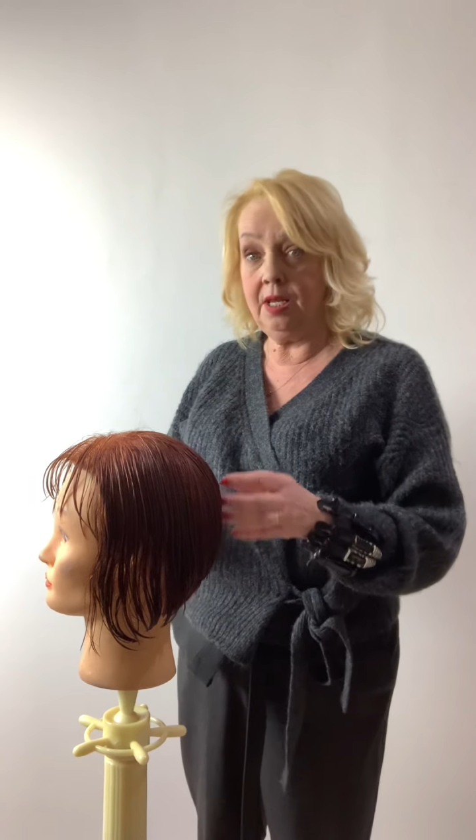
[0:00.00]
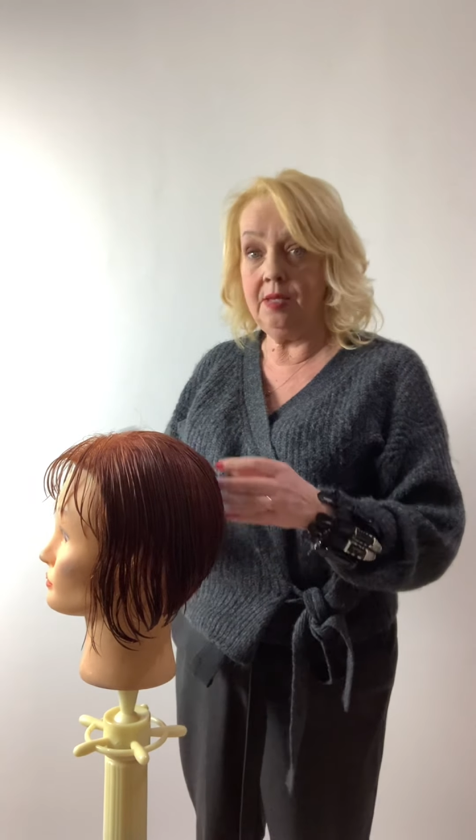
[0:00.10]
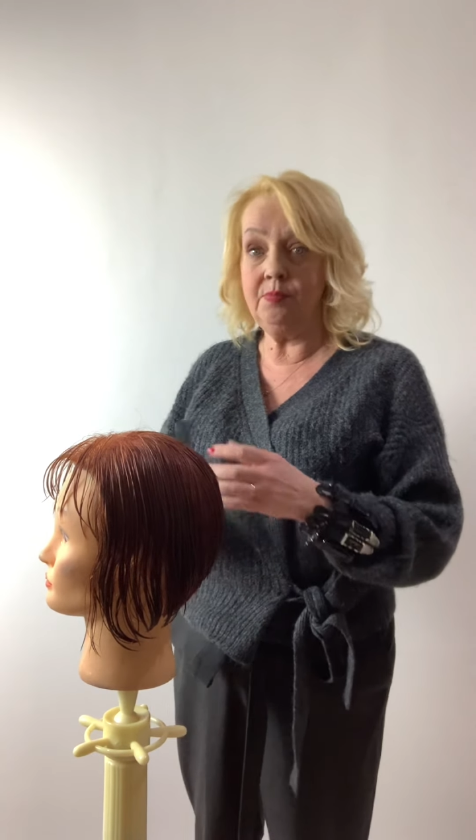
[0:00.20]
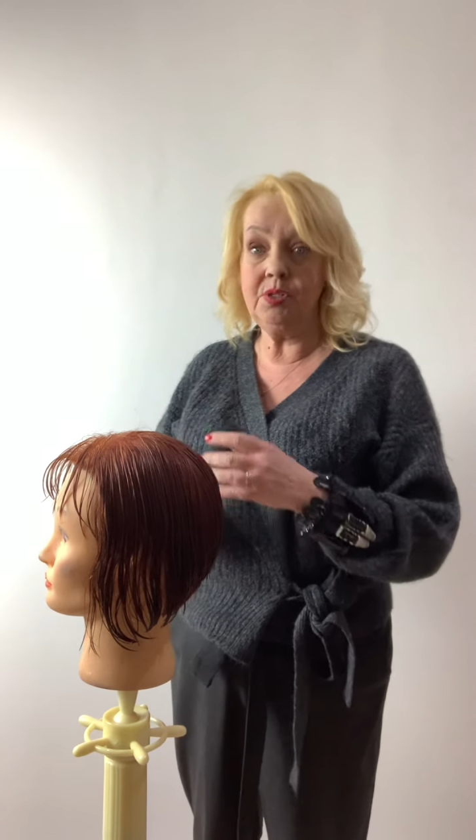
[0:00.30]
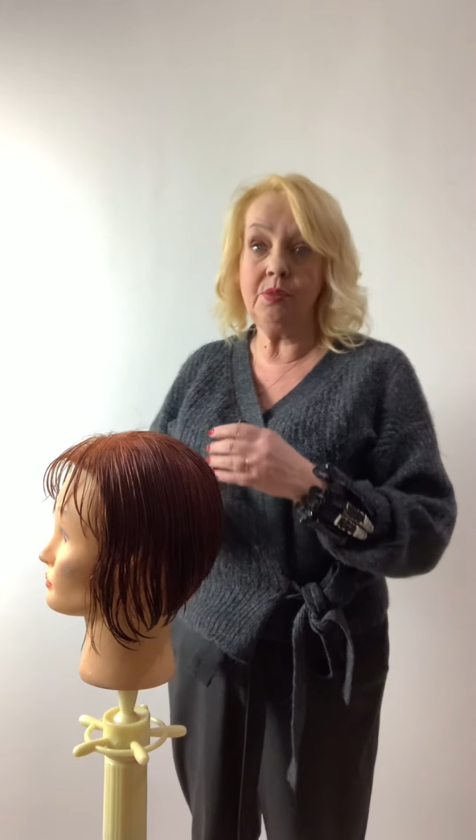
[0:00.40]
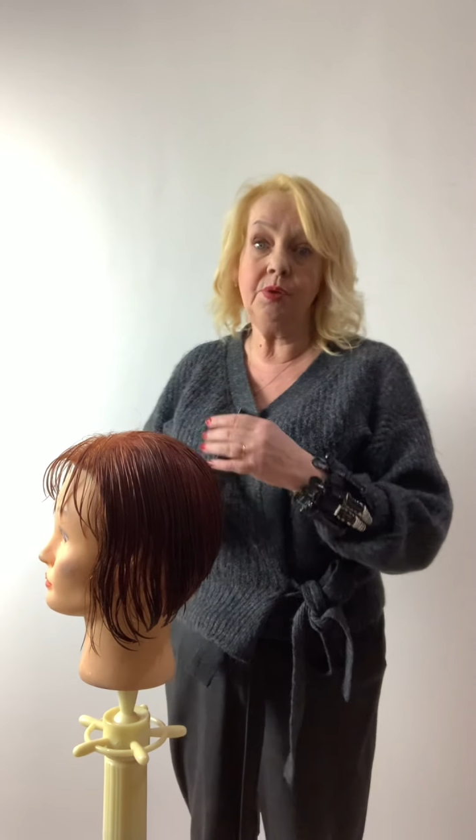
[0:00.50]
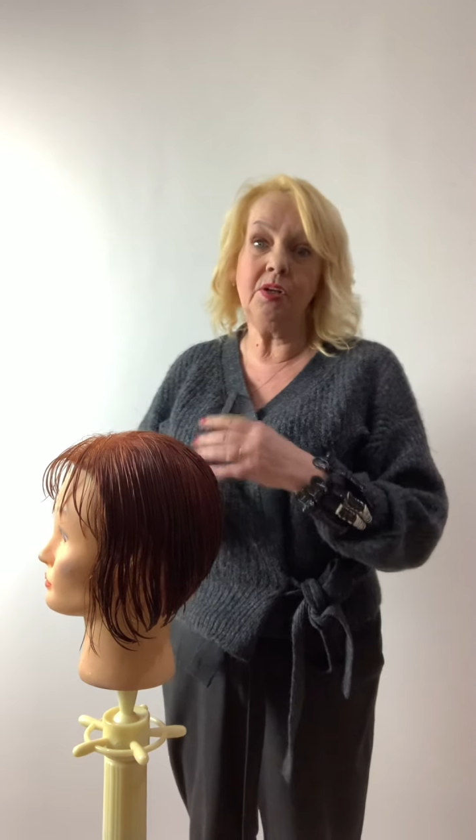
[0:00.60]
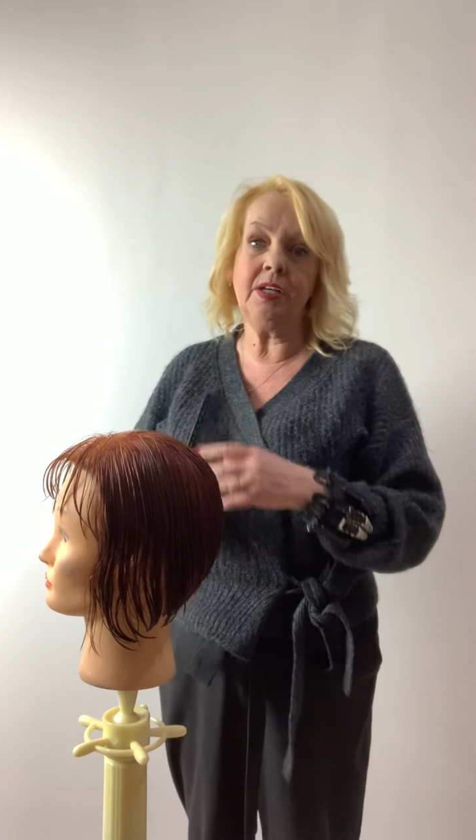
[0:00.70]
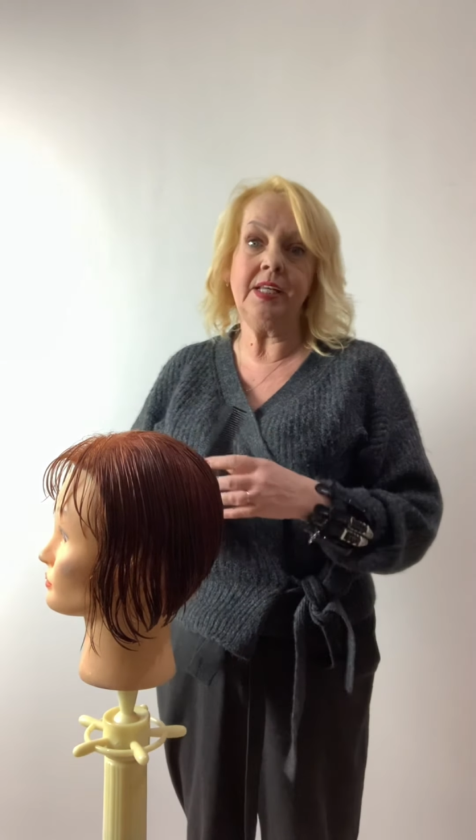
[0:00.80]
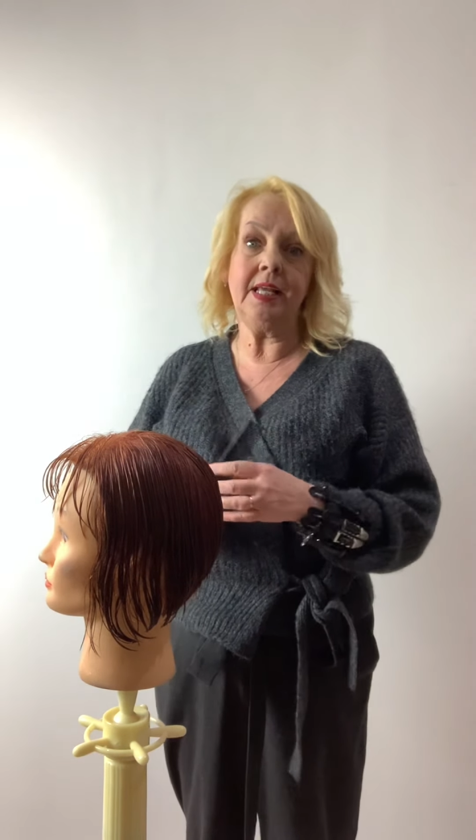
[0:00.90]
So we're
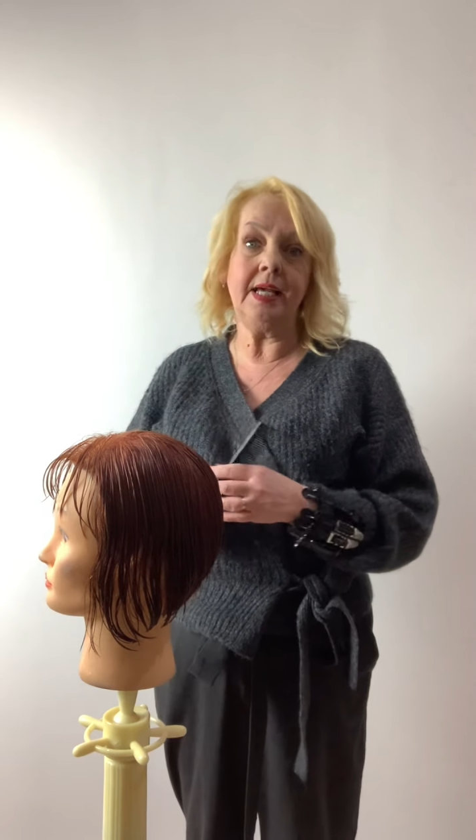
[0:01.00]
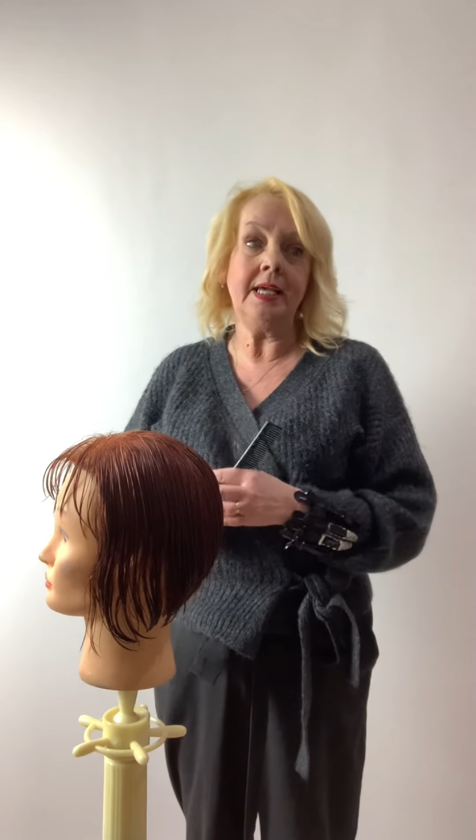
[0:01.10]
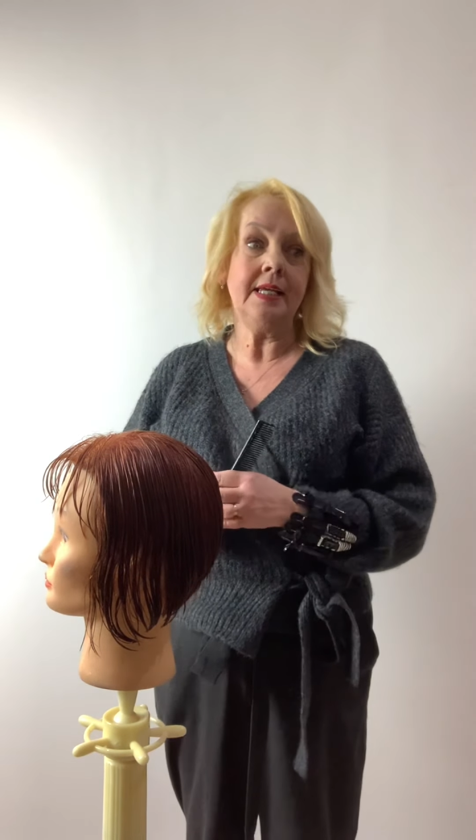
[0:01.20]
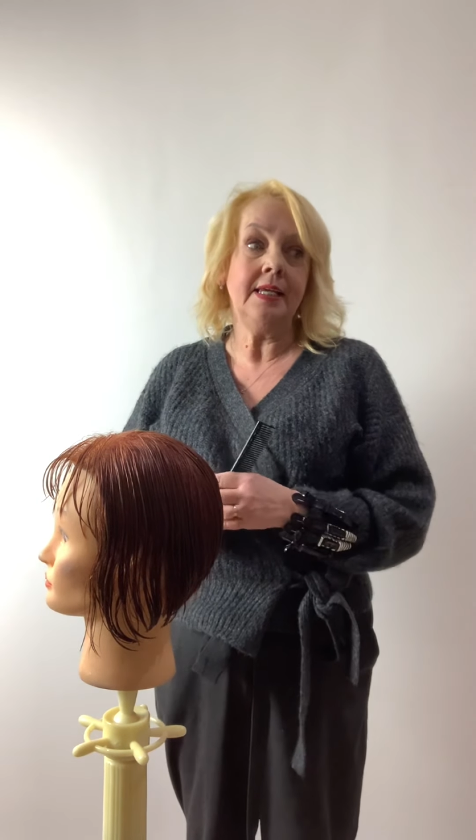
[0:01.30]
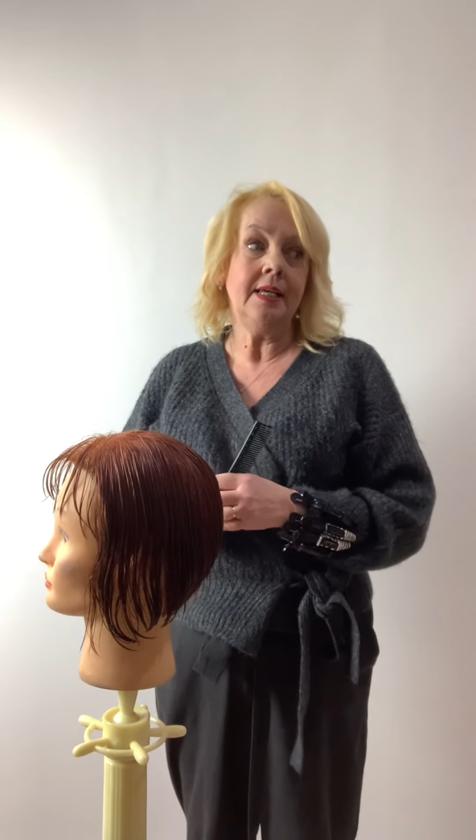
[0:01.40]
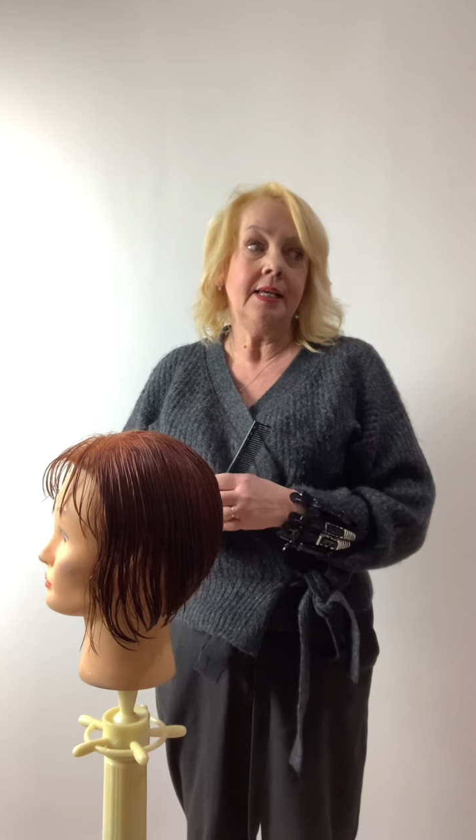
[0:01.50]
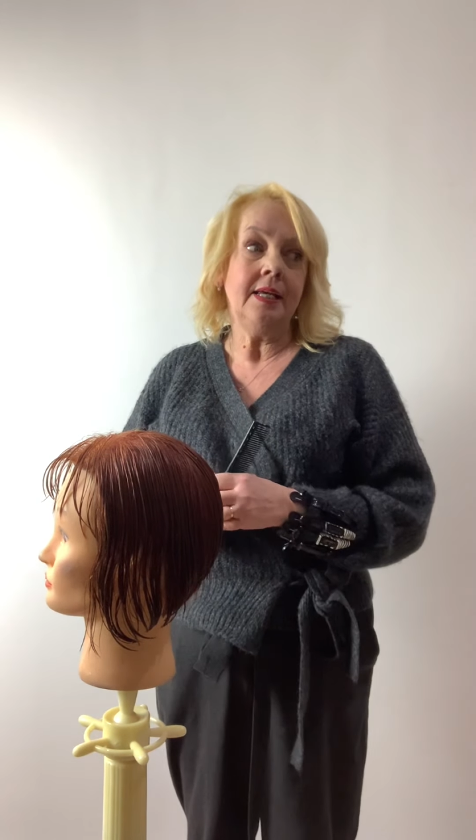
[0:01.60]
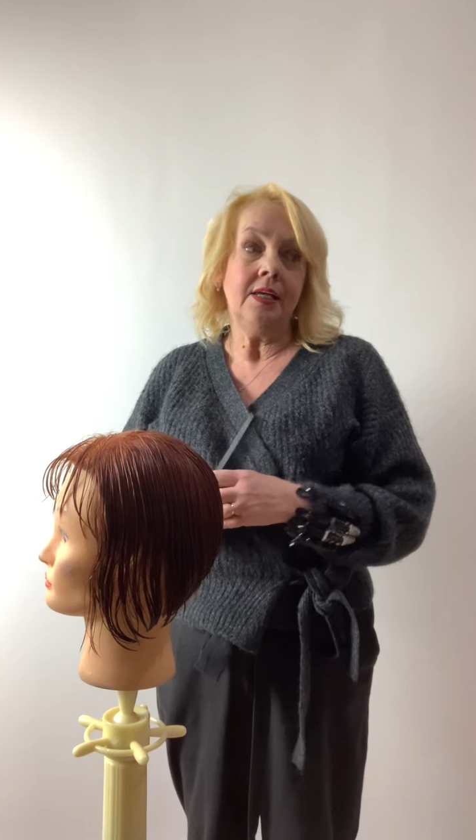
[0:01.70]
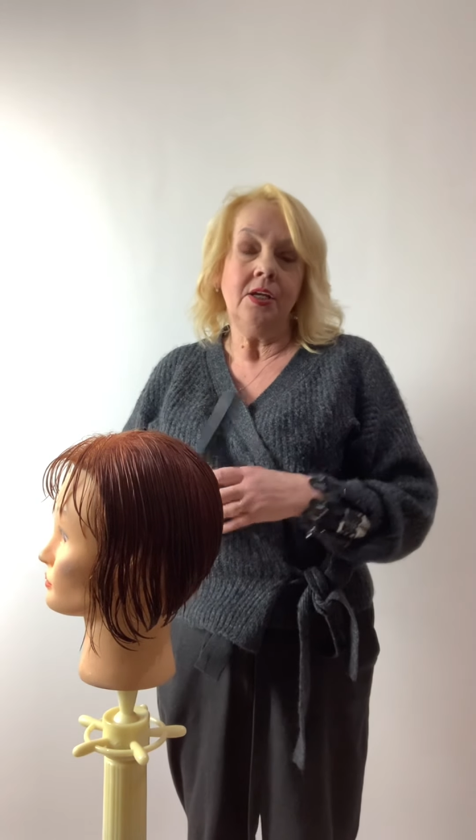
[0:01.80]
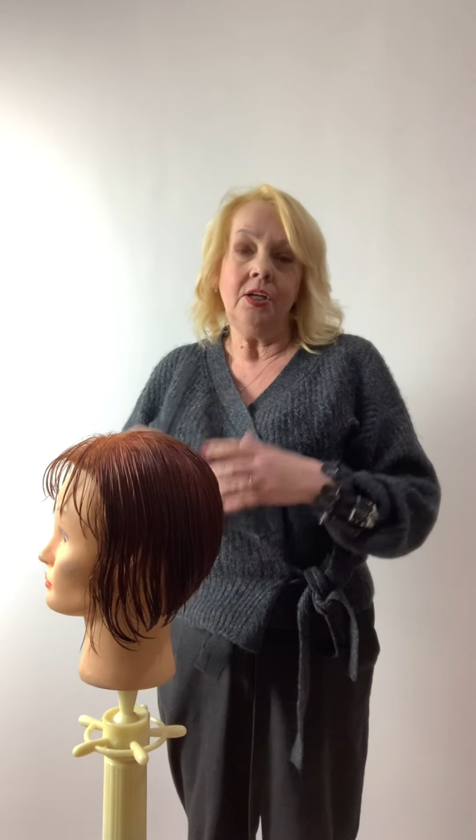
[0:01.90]
looking at,
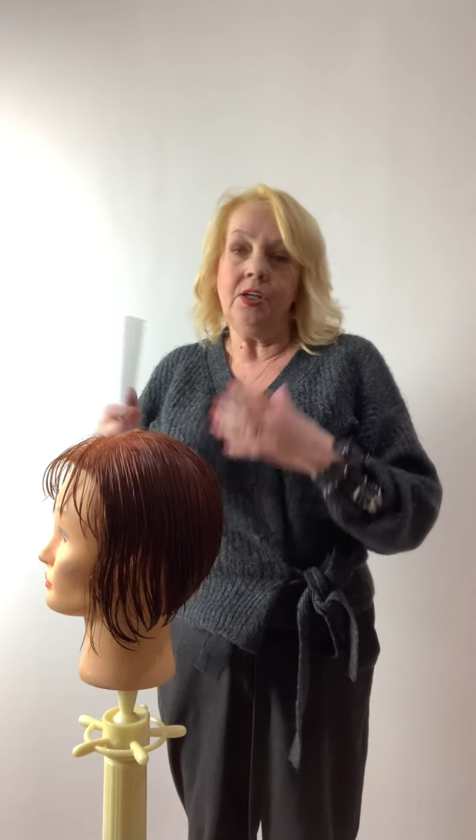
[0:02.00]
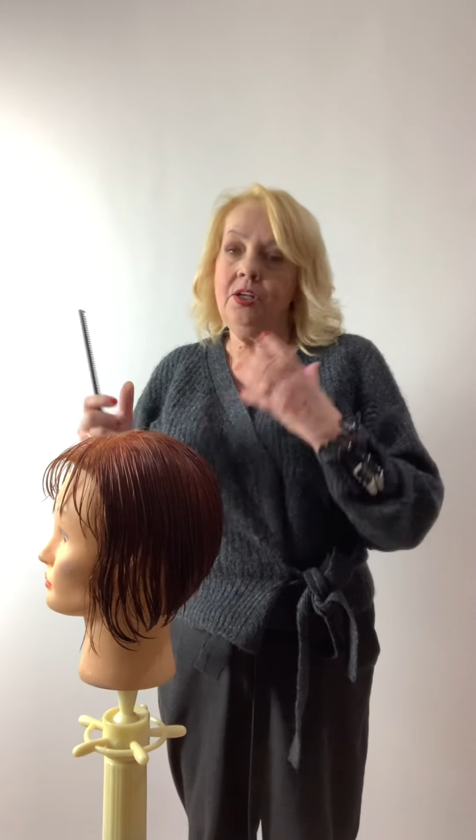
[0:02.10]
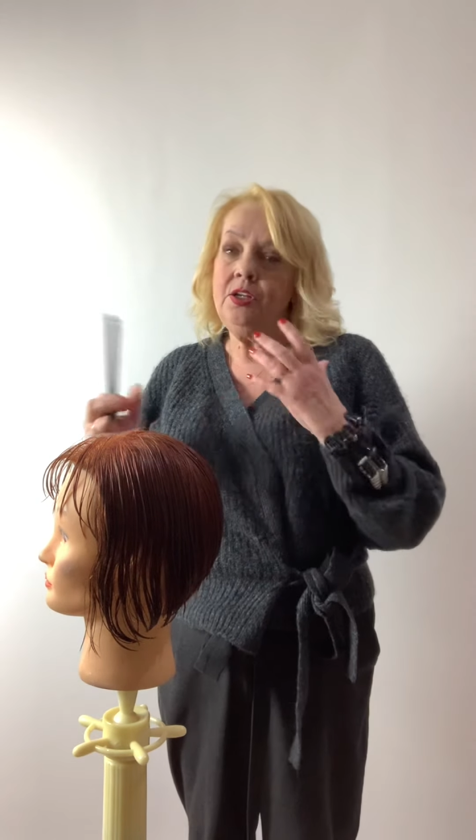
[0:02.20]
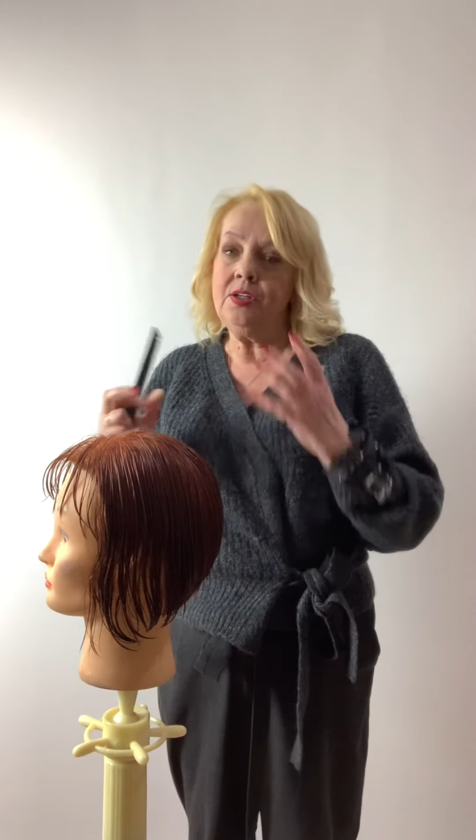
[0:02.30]
you know, your